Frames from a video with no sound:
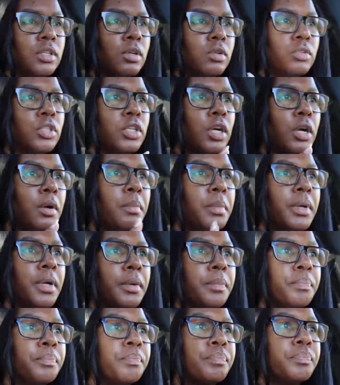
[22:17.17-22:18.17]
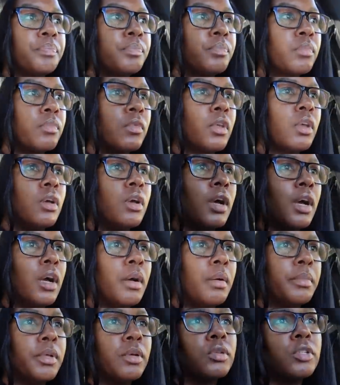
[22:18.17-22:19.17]
told y'all but
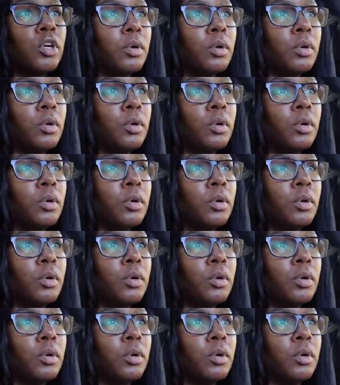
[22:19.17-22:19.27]
um, they'll